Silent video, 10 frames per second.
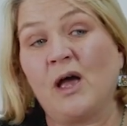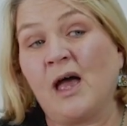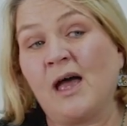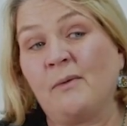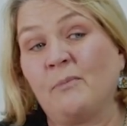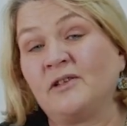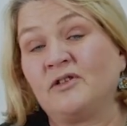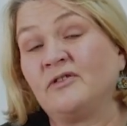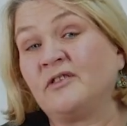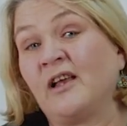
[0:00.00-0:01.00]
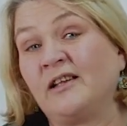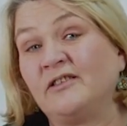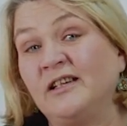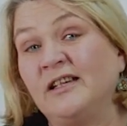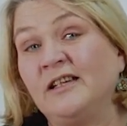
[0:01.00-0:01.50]
My son's
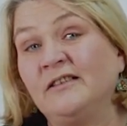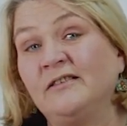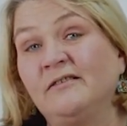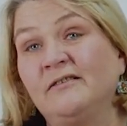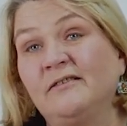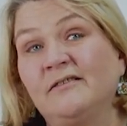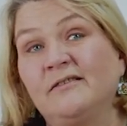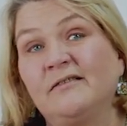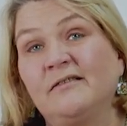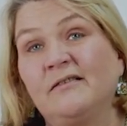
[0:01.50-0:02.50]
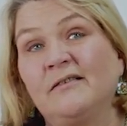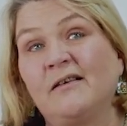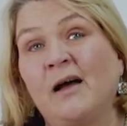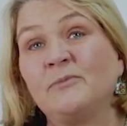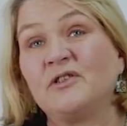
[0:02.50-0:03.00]
19.
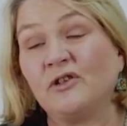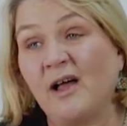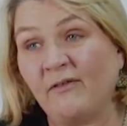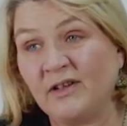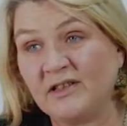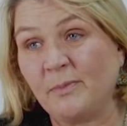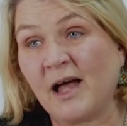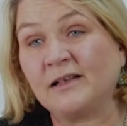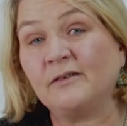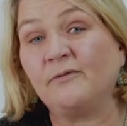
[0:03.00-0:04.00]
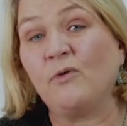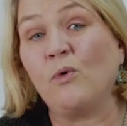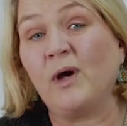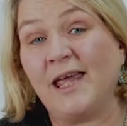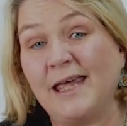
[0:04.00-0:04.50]
I'm still having to battle
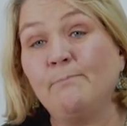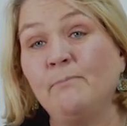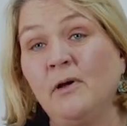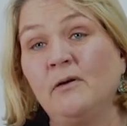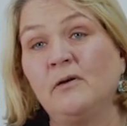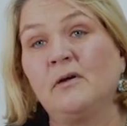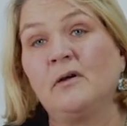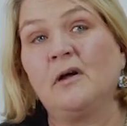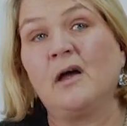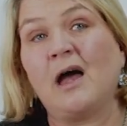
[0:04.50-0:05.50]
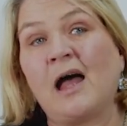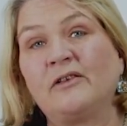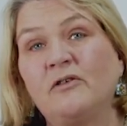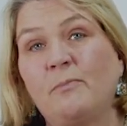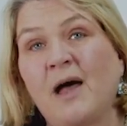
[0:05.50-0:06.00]
for him
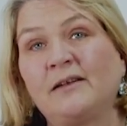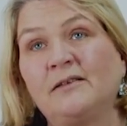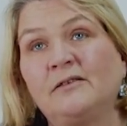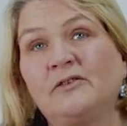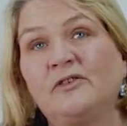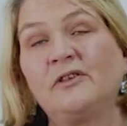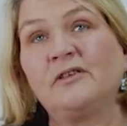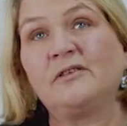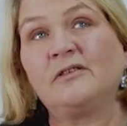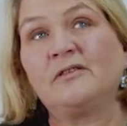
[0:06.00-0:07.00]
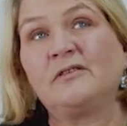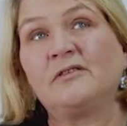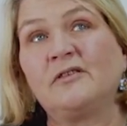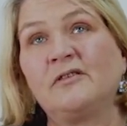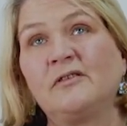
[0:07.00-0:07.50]
and to battle
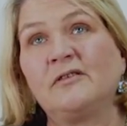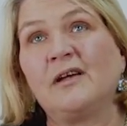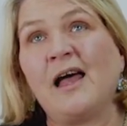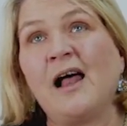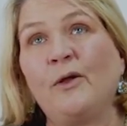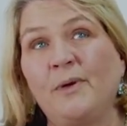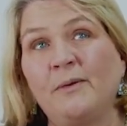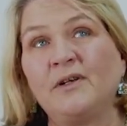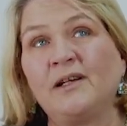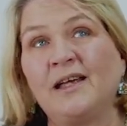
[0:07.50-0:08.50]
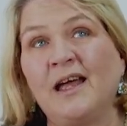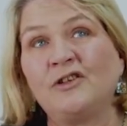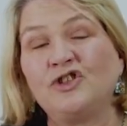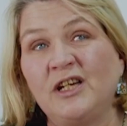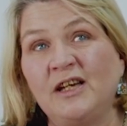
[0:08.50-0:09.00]
to help him
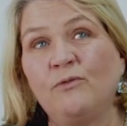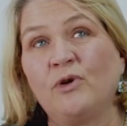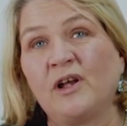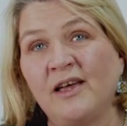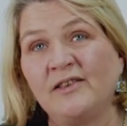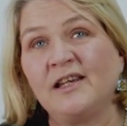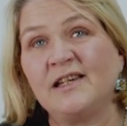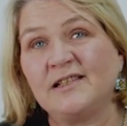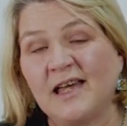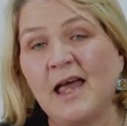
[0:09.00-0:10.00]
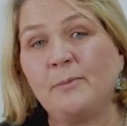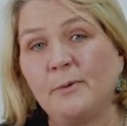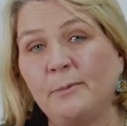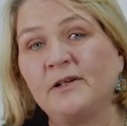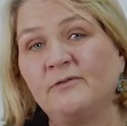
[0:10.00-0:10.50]
achieve what I think he's
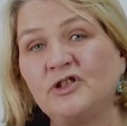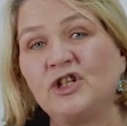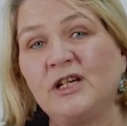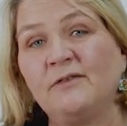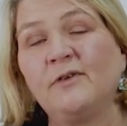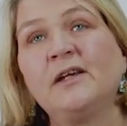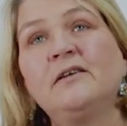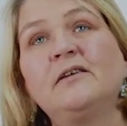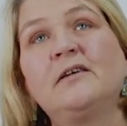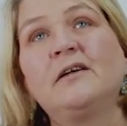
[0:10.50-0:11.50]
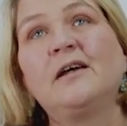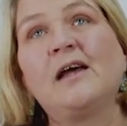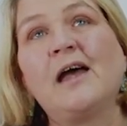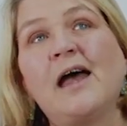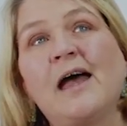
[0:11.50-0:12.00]
capable of achieving,
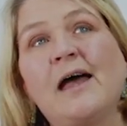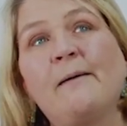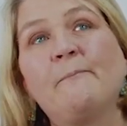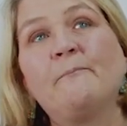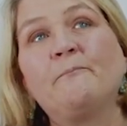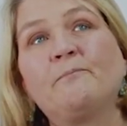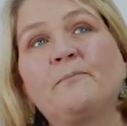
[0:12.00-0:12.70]
and